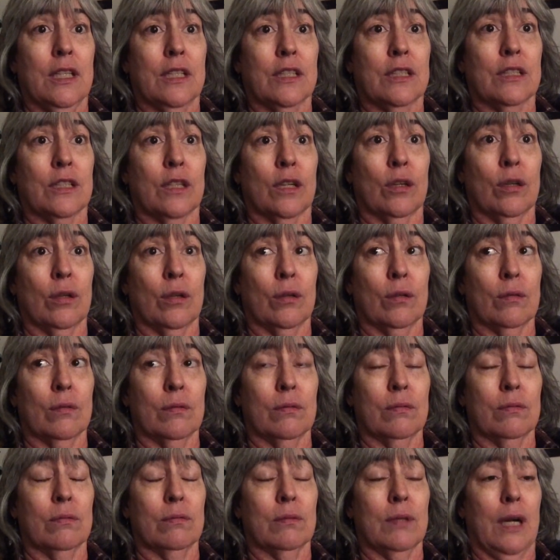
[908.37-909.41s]
So
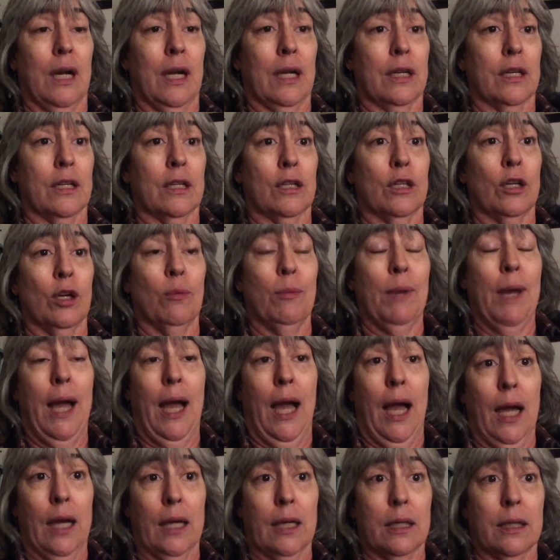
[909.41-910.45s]
I could go
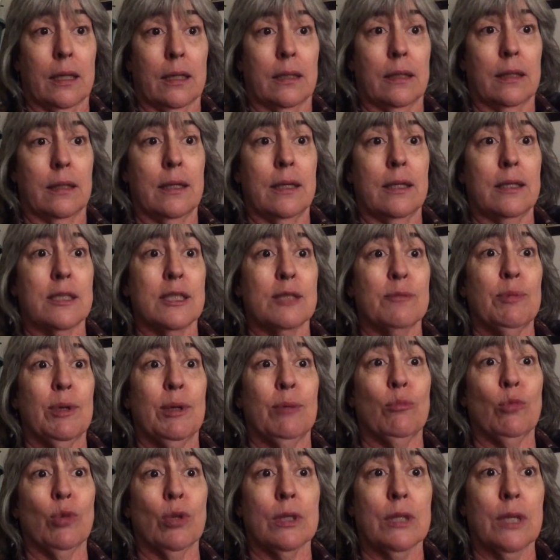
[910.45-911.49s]
back and
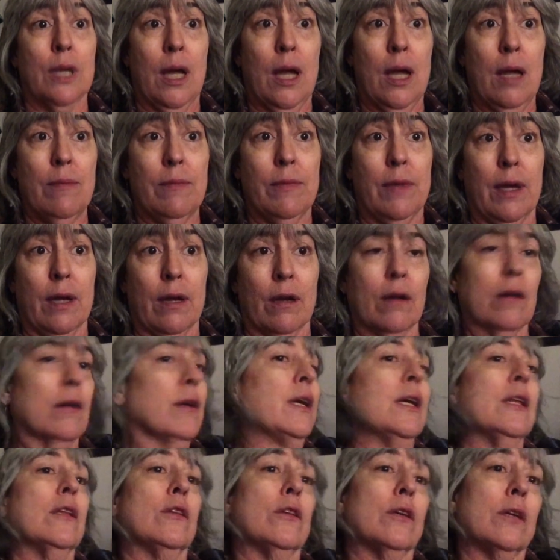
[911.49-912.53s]
spend more time there
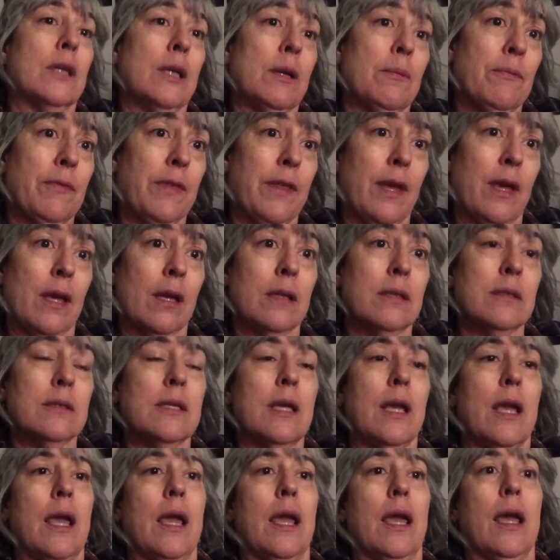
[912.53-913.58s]
and look up things,
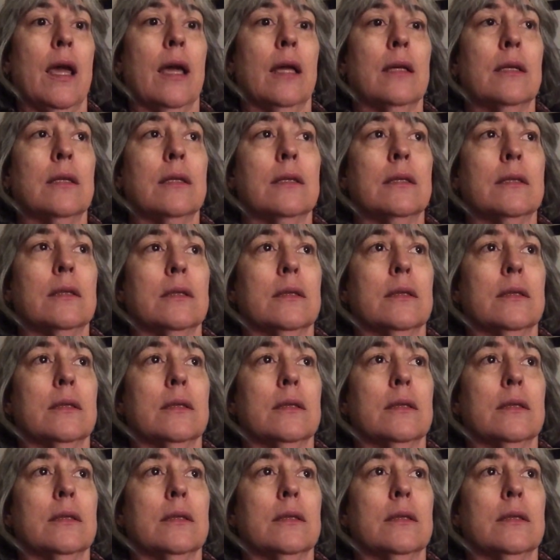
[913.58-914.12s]
and